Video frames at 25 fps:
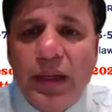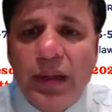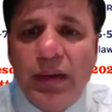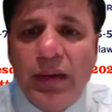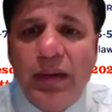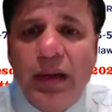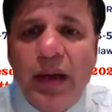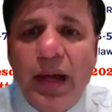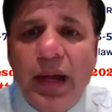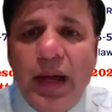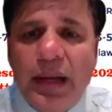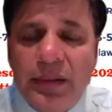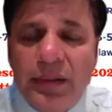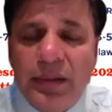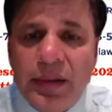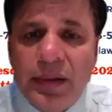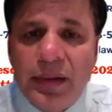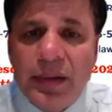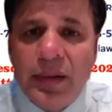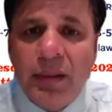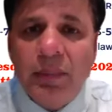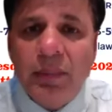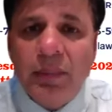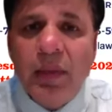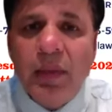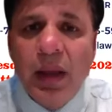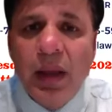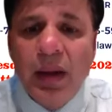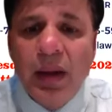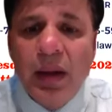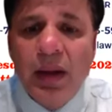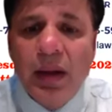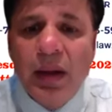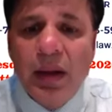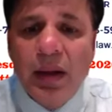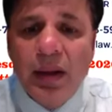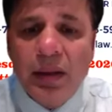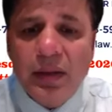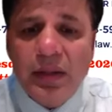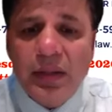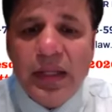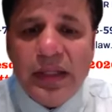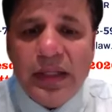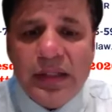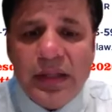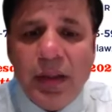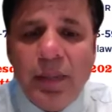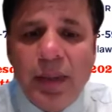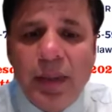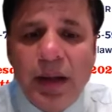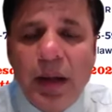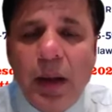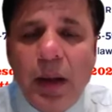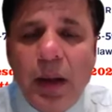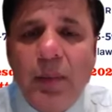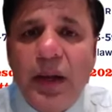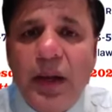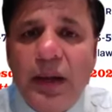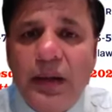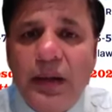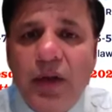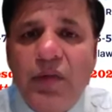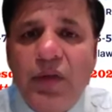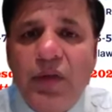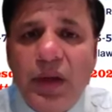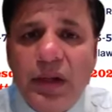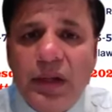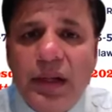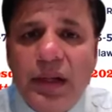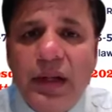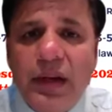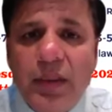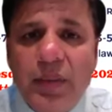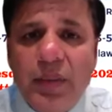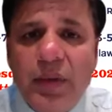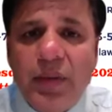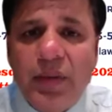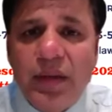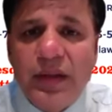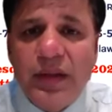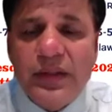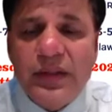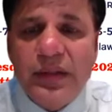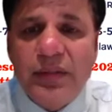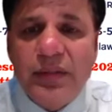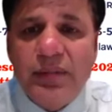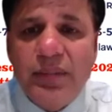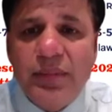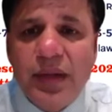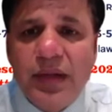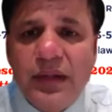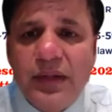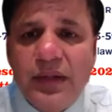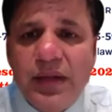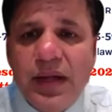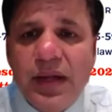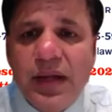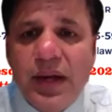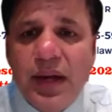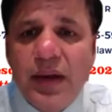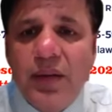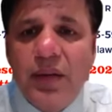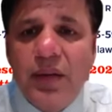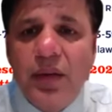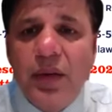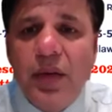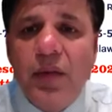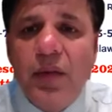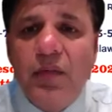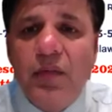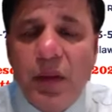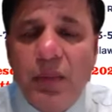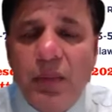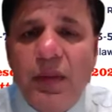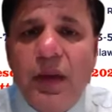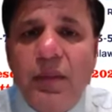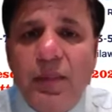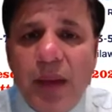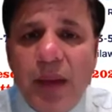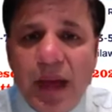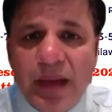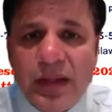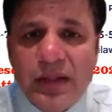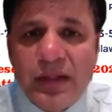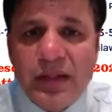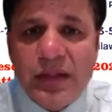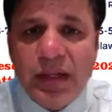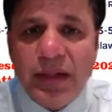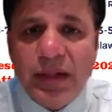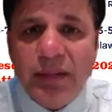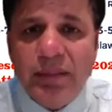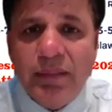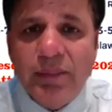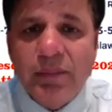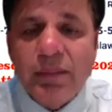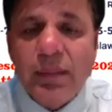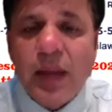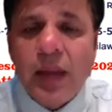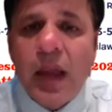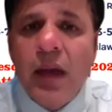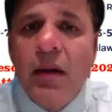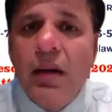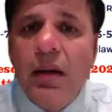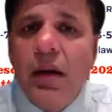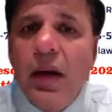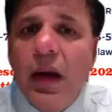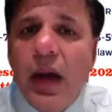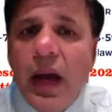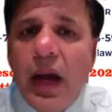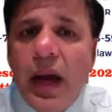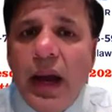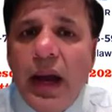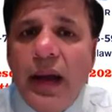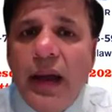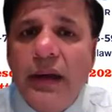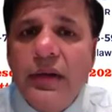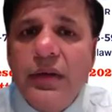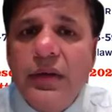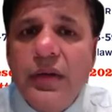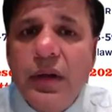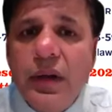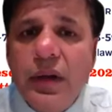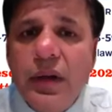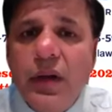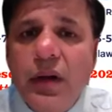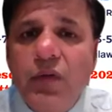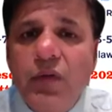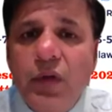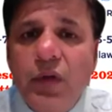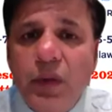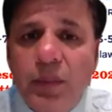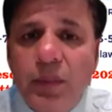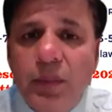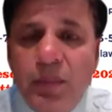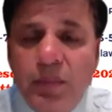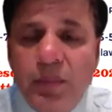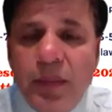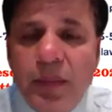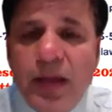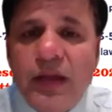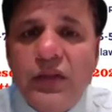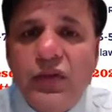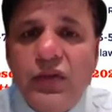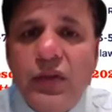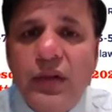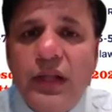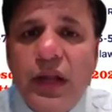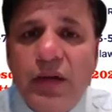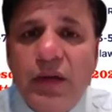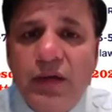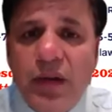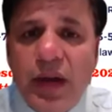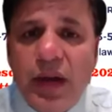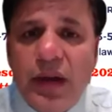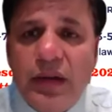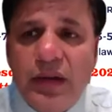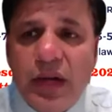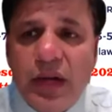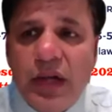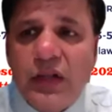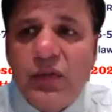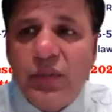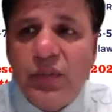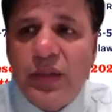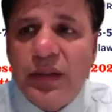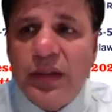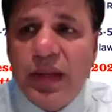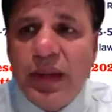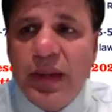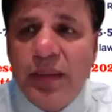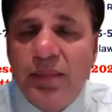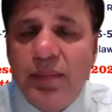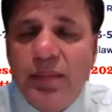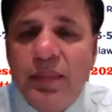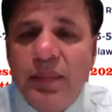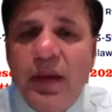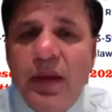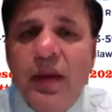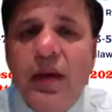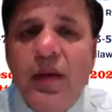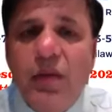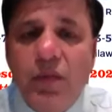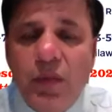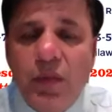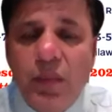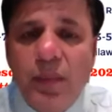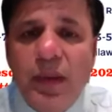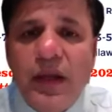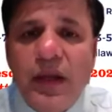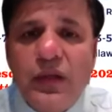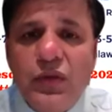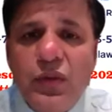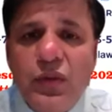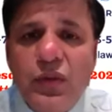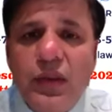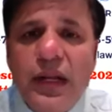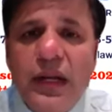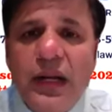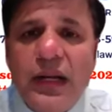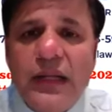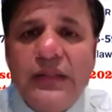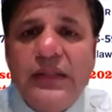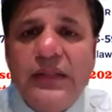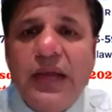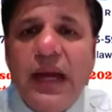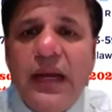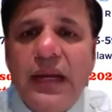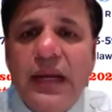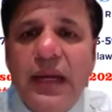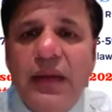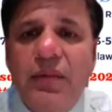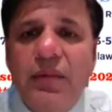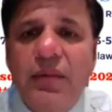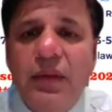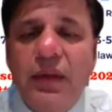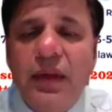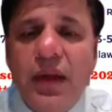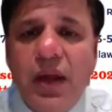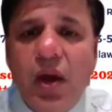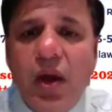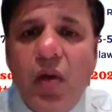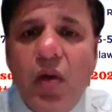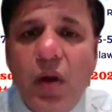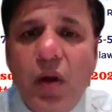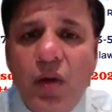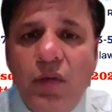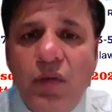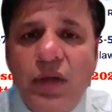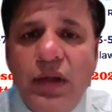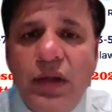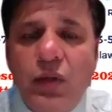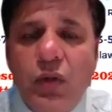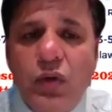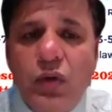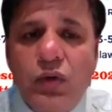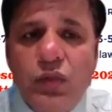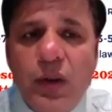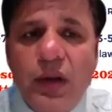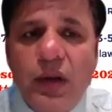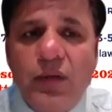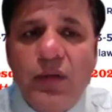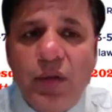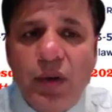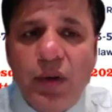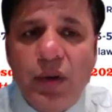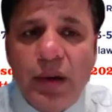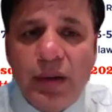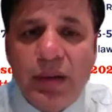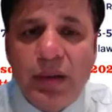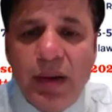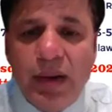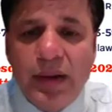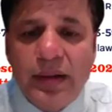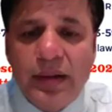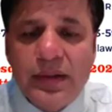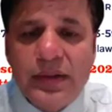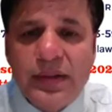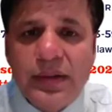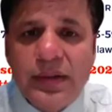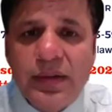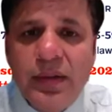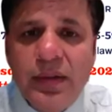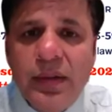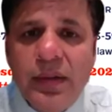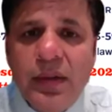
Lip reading: And things are becoming difficult in immigration, but we've been managing, and we make sure that we are in touch with them. We make sure that exactly everything goes well for our clients.